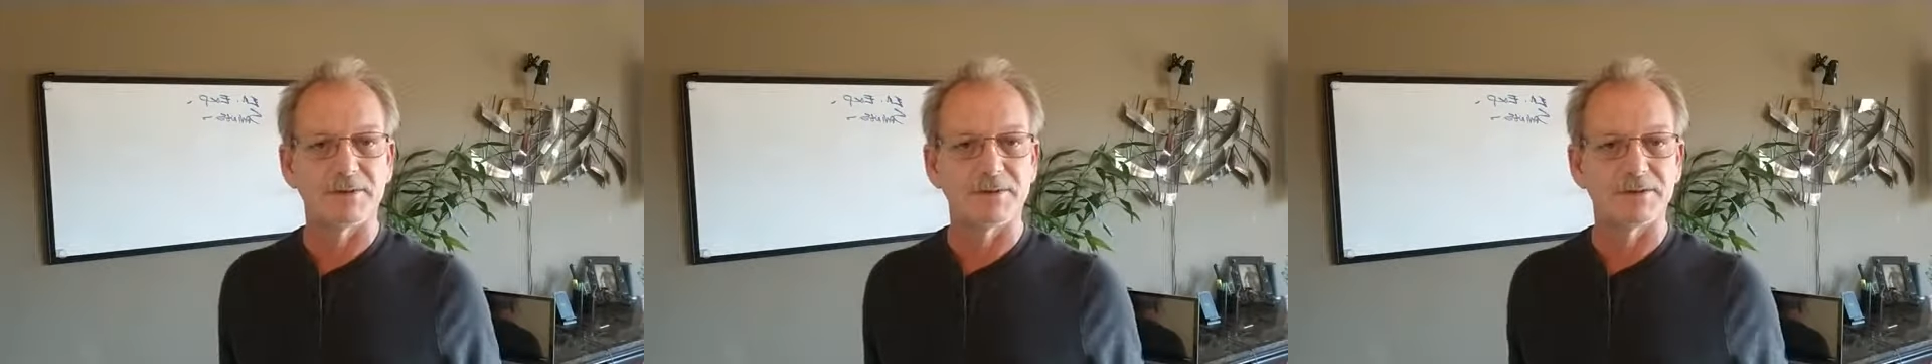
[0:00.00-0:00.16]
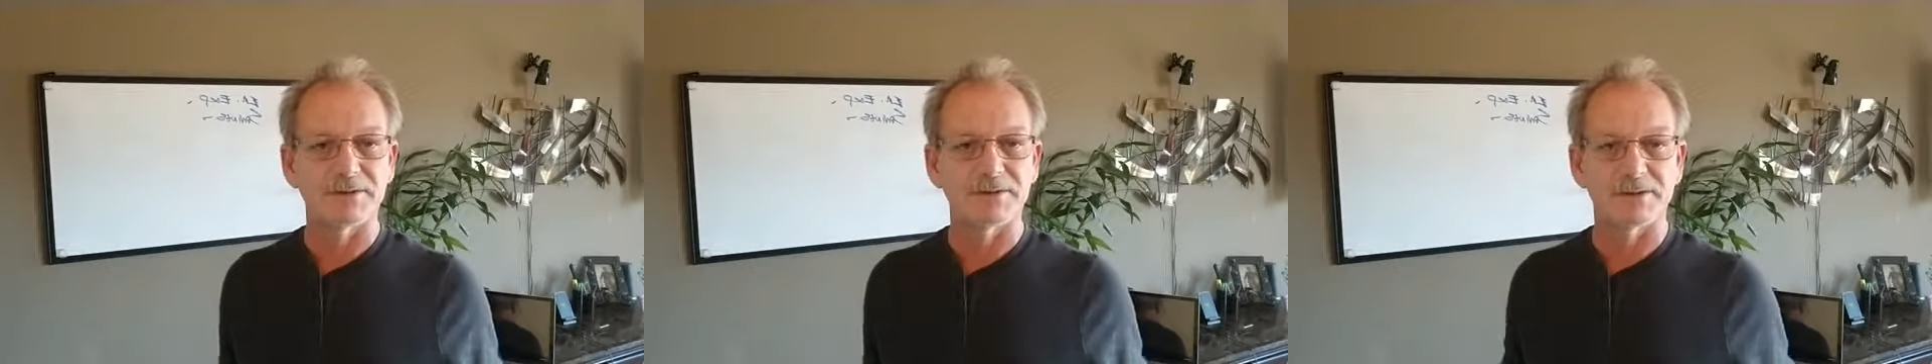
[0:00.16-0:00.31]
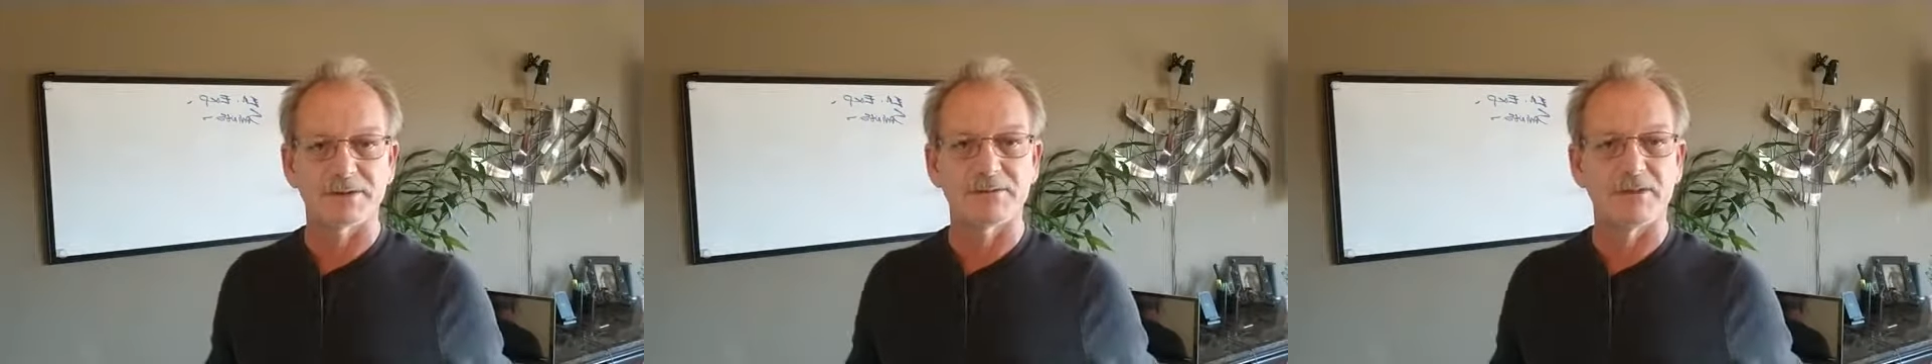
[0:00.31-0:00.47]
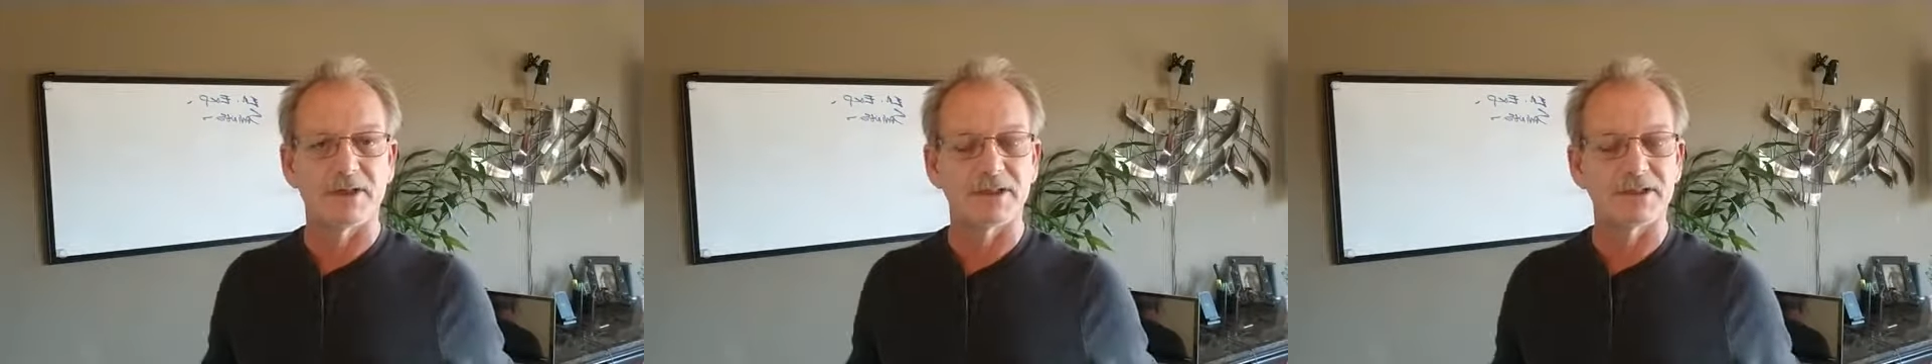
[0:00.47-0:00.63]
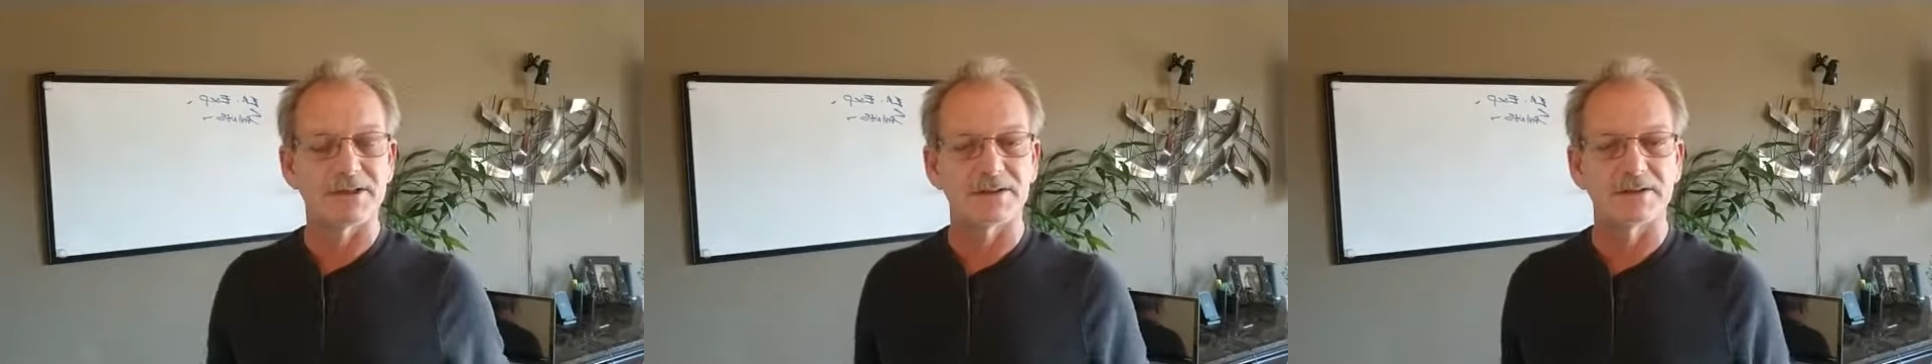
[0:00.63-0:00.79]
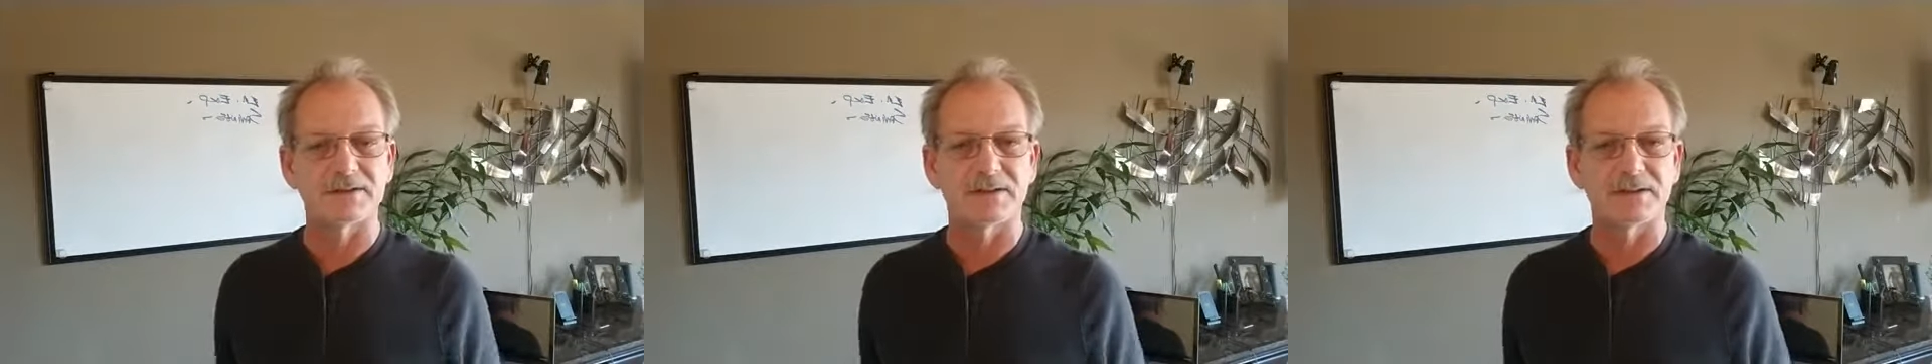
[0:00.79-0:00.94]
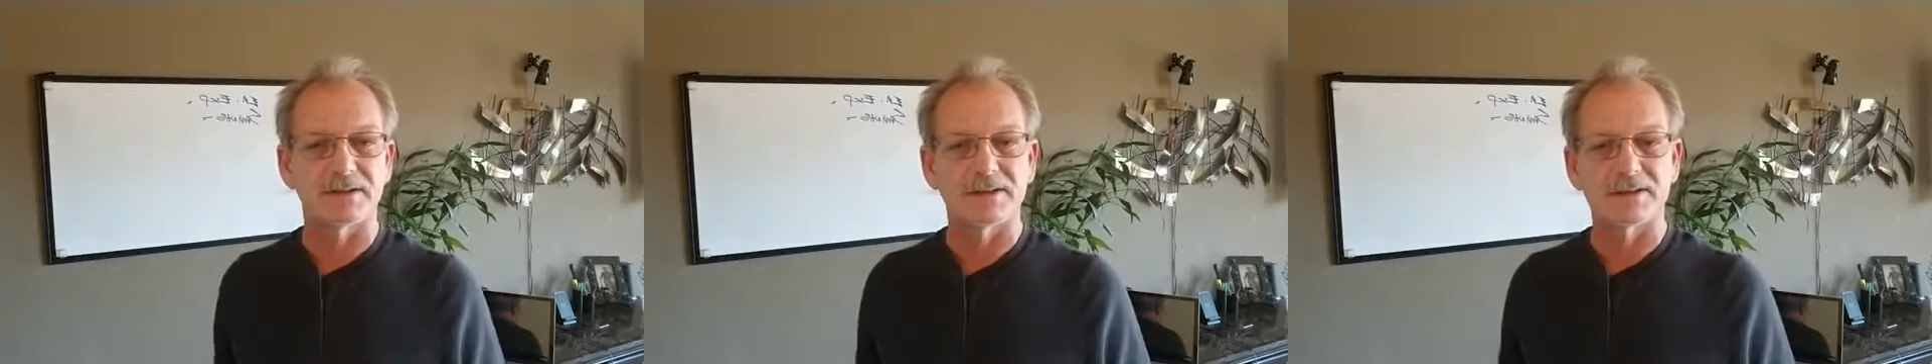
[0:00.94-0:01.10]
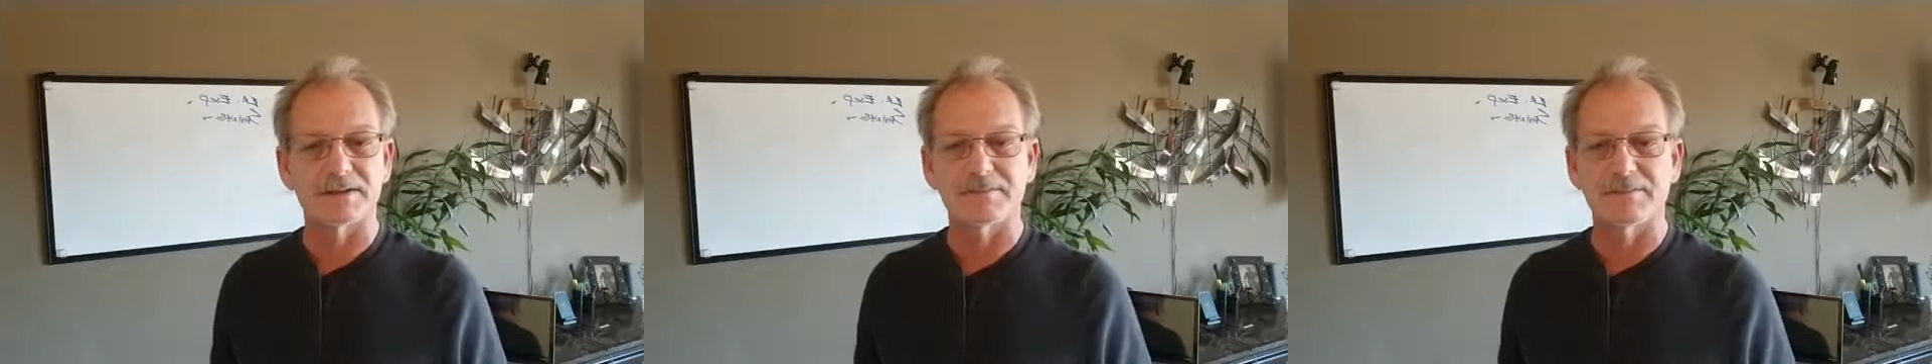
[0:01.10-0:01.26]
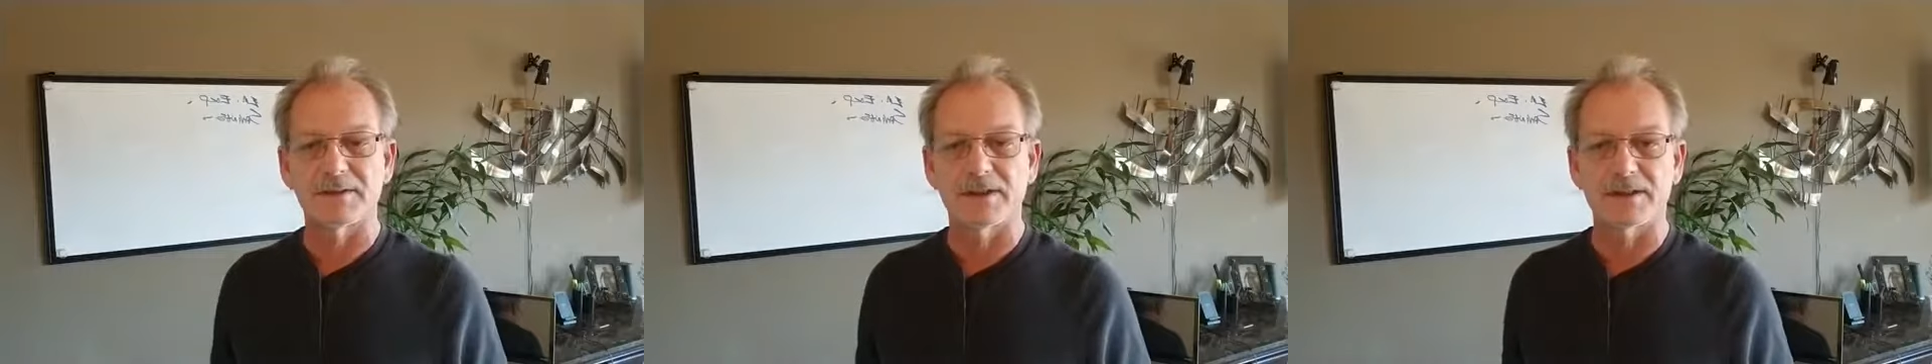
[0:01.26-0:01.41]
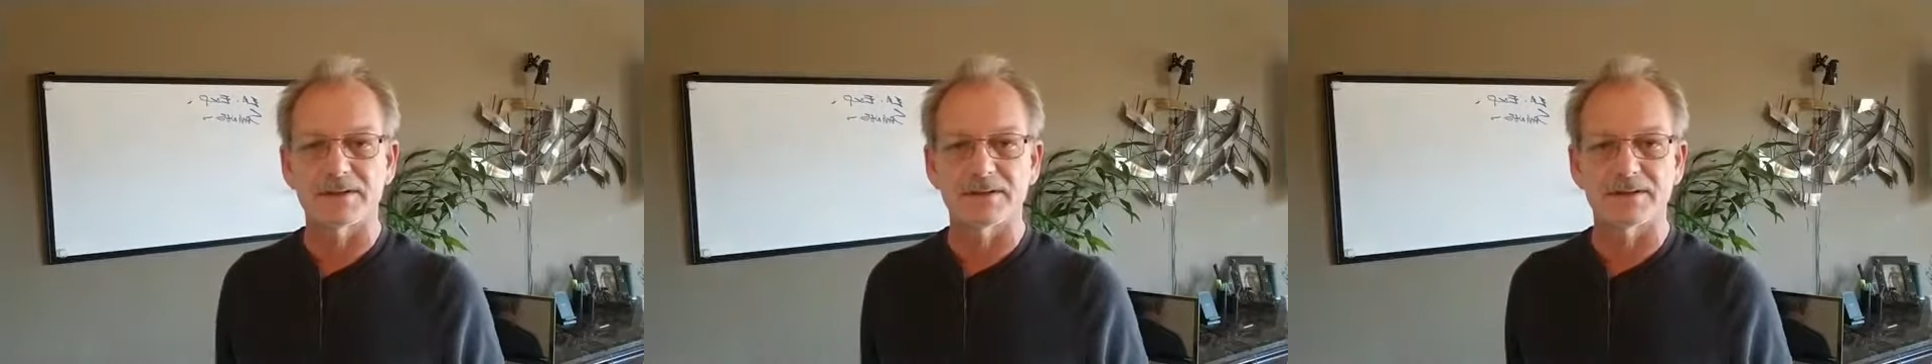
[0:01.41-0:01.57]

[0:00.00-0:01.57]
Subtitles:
Post your questions on SBA